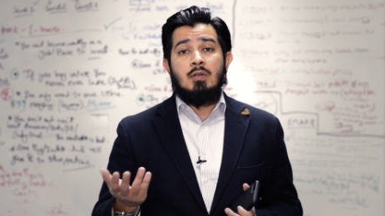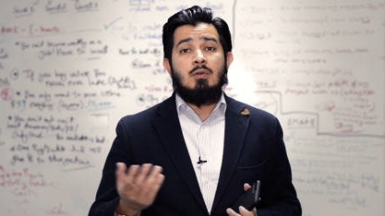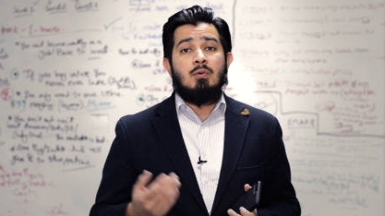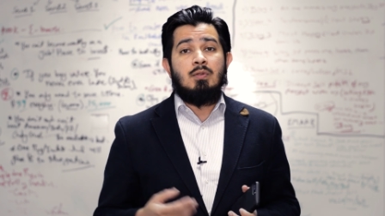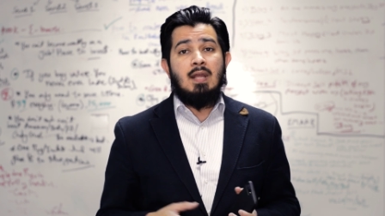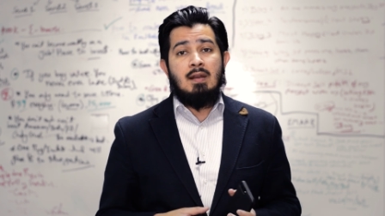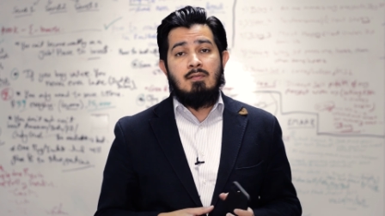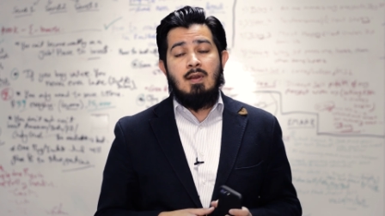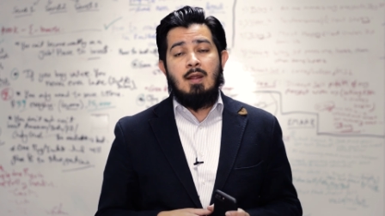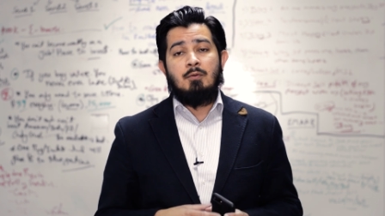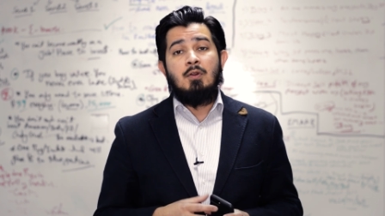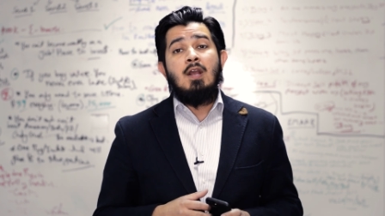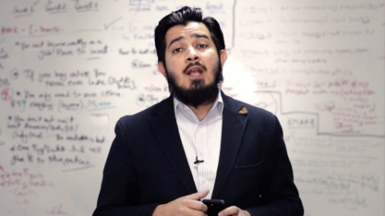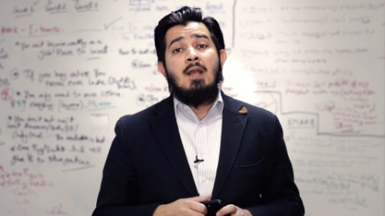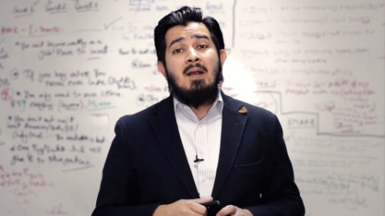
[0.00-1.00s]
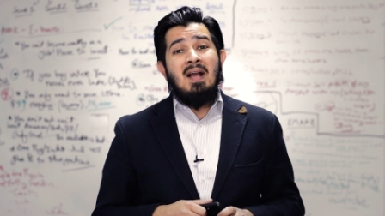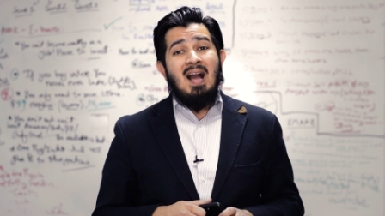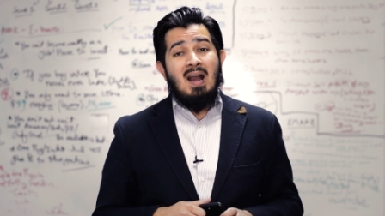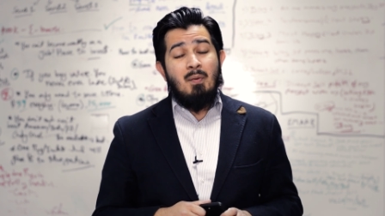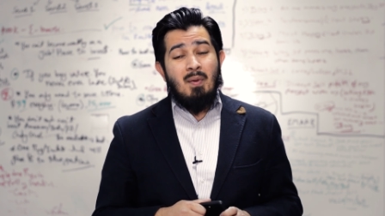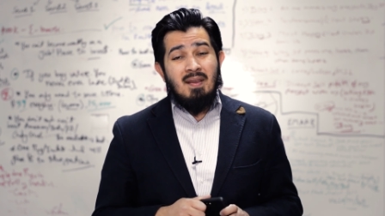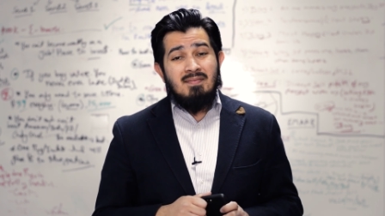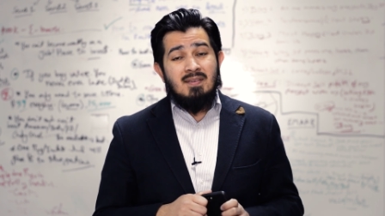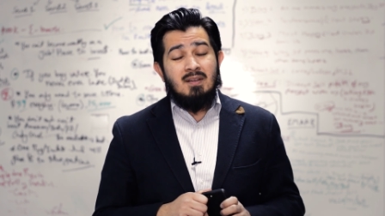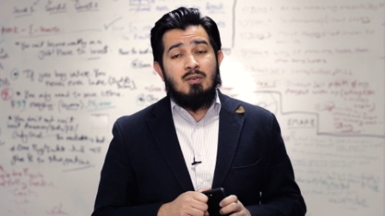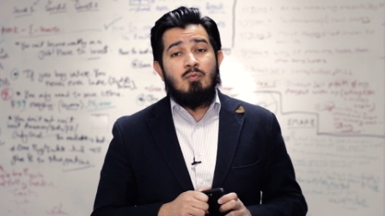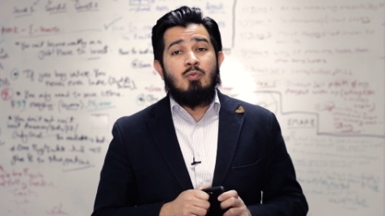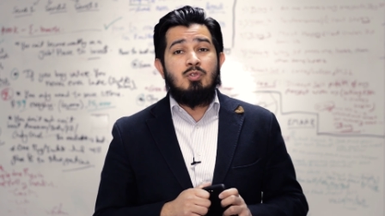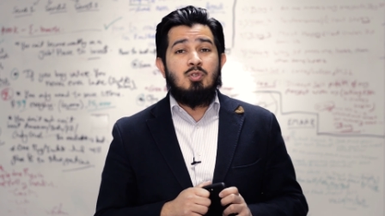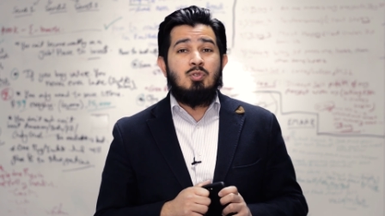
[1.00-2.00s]
to go that route. However,
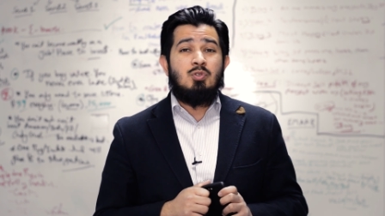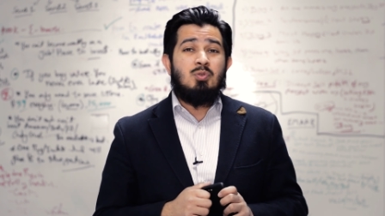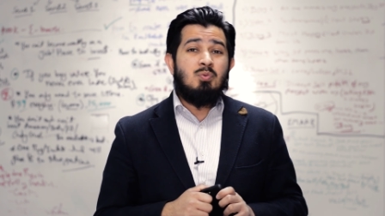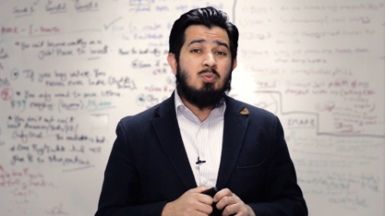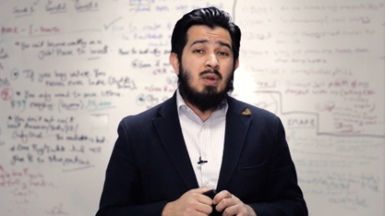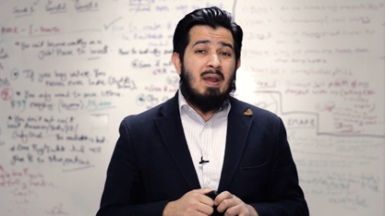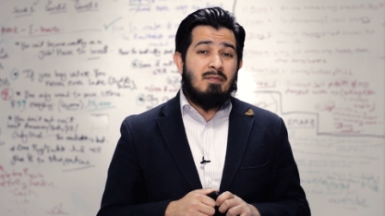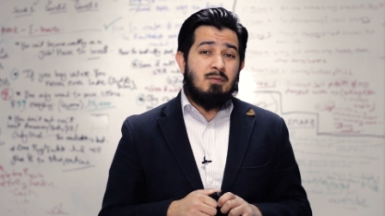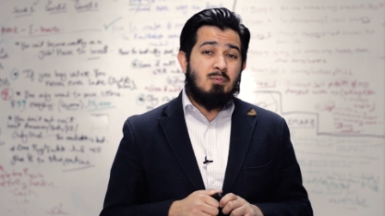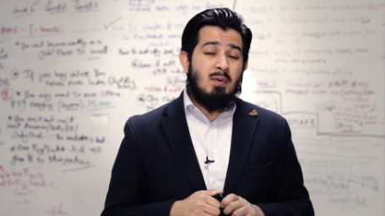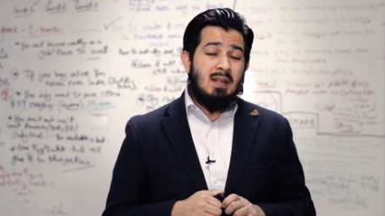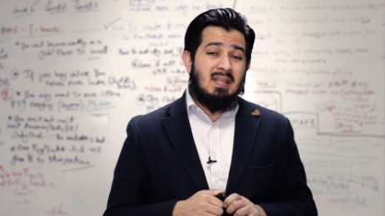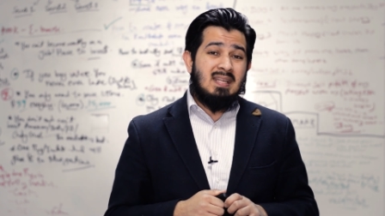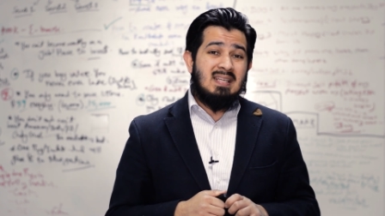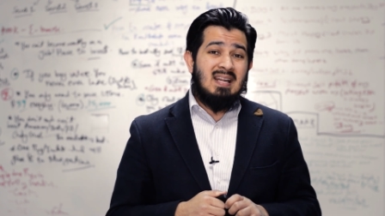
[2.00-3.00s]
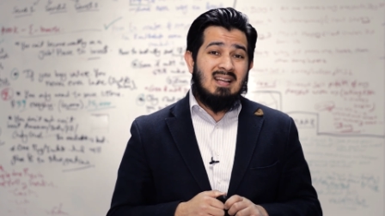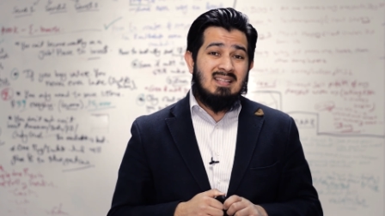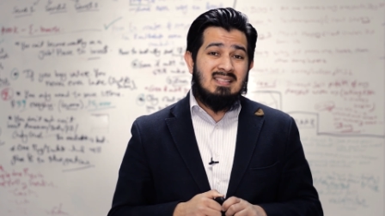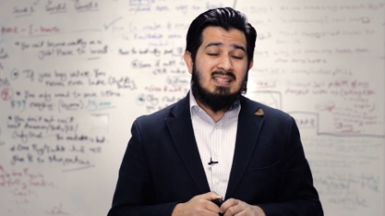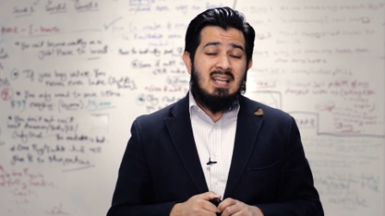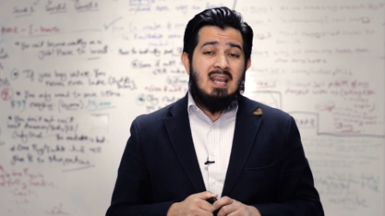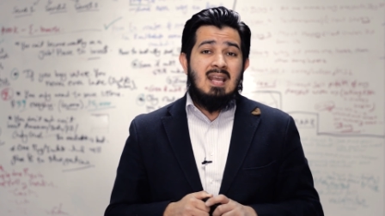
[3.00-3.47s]
what you do have to recognize